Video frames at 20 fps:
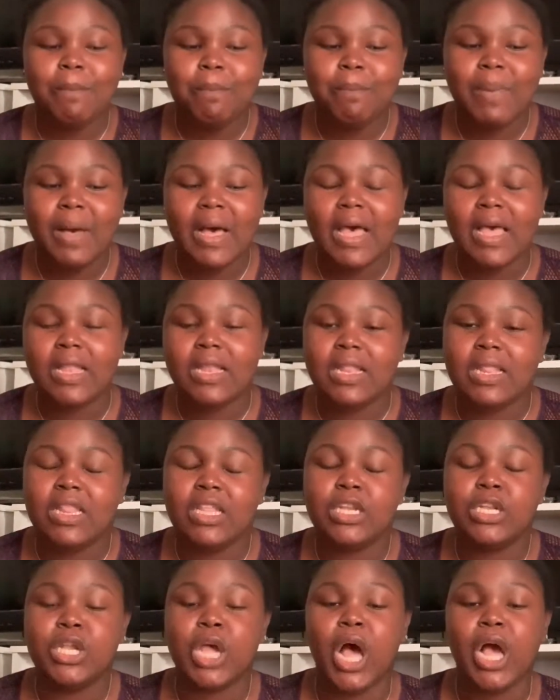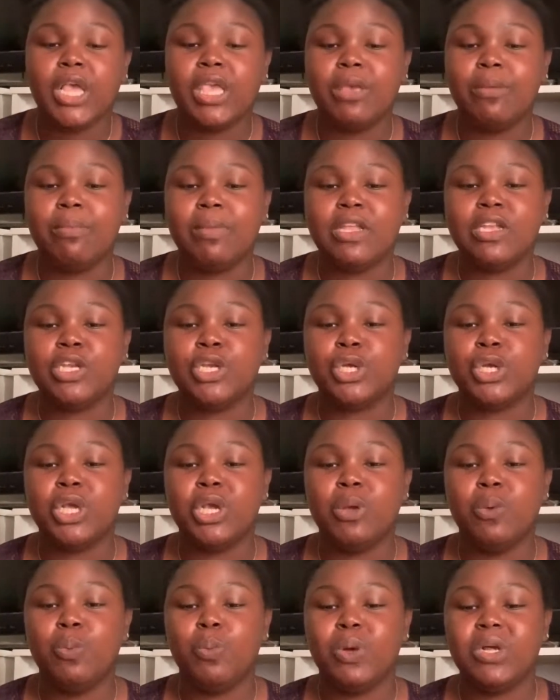But the
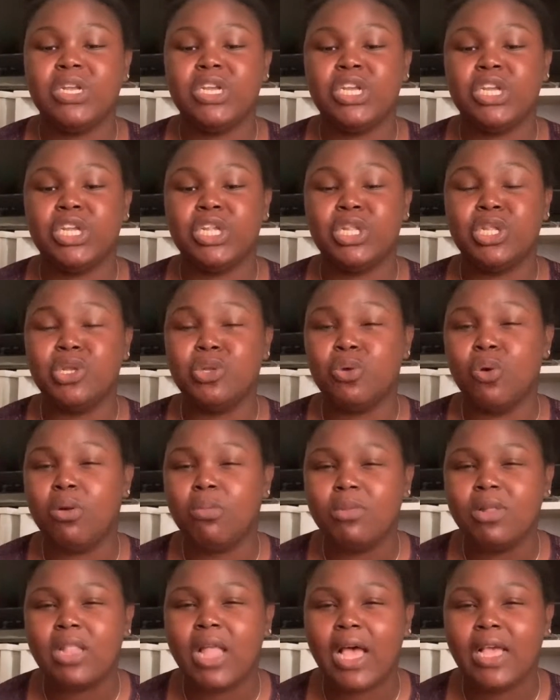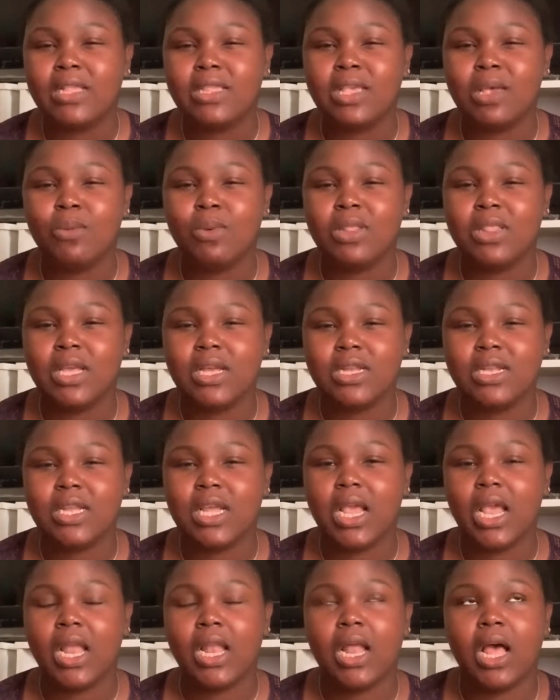documentary was just normalizing what they
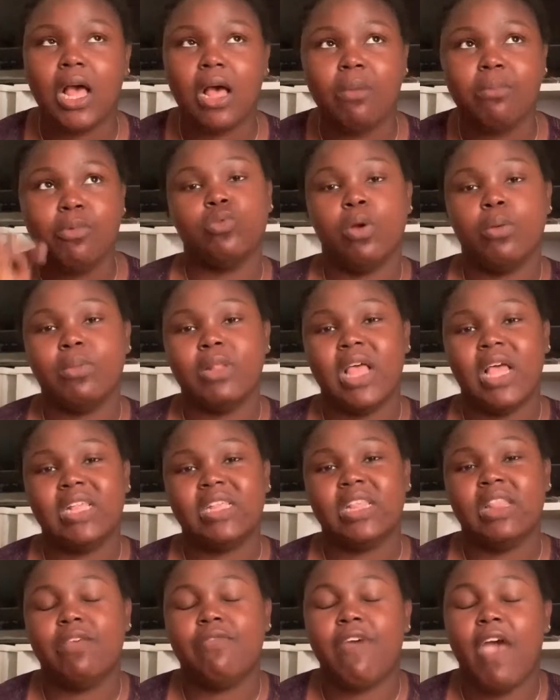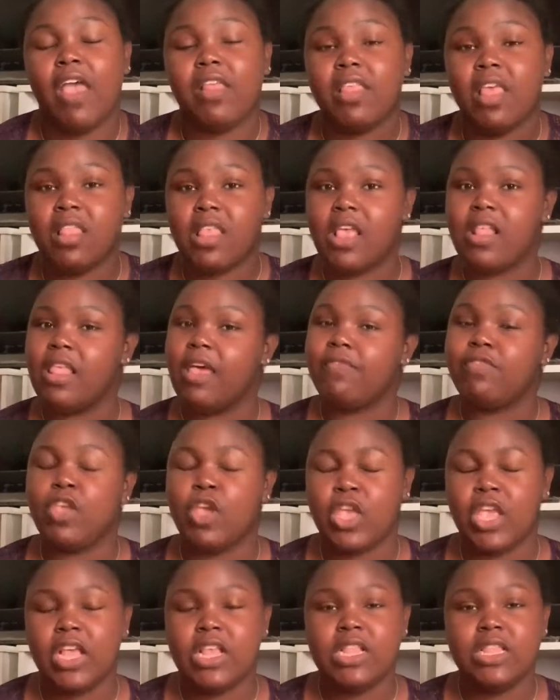did, normalizing the fact that they left
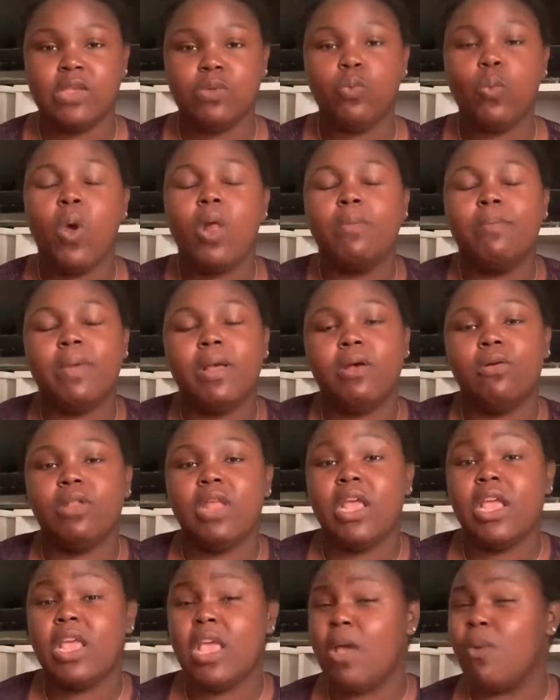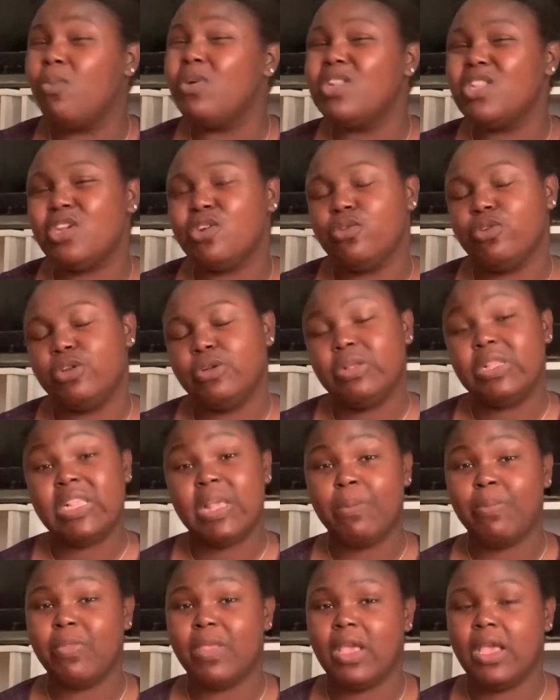their kids in one building and went to go do
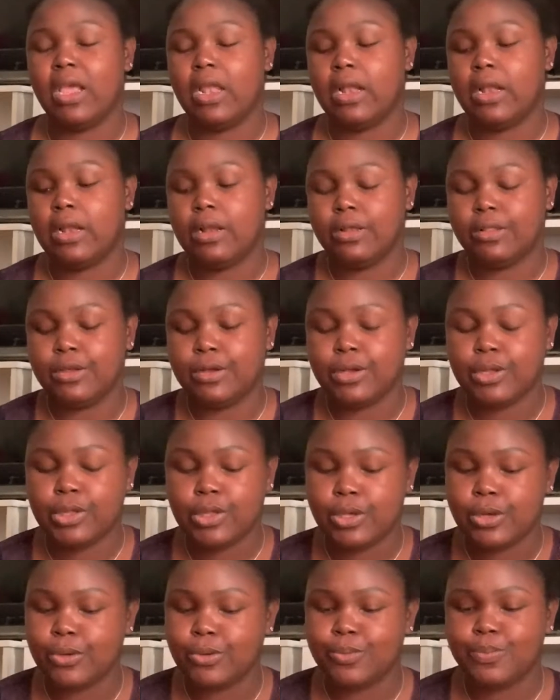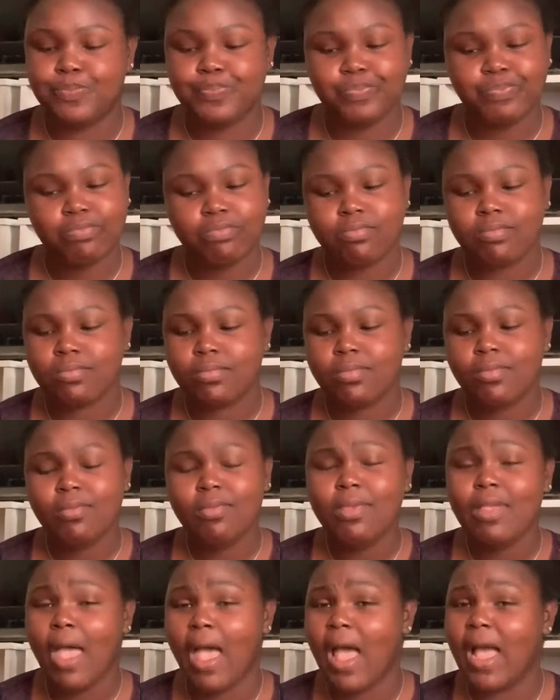something in another. So
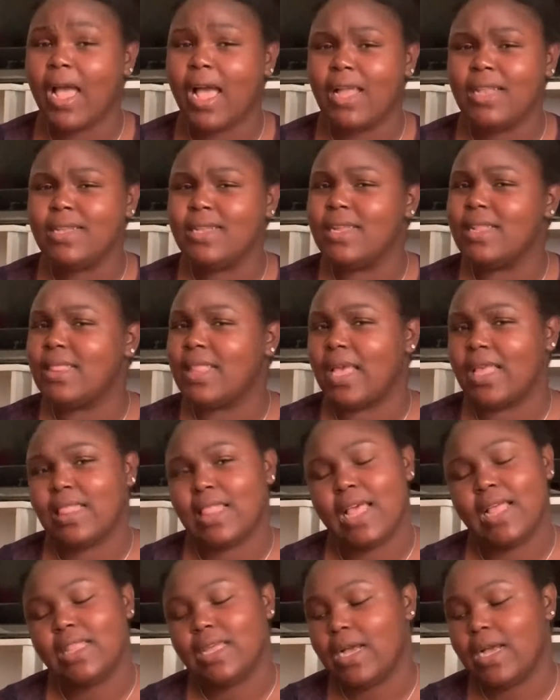I kind of didn't like that.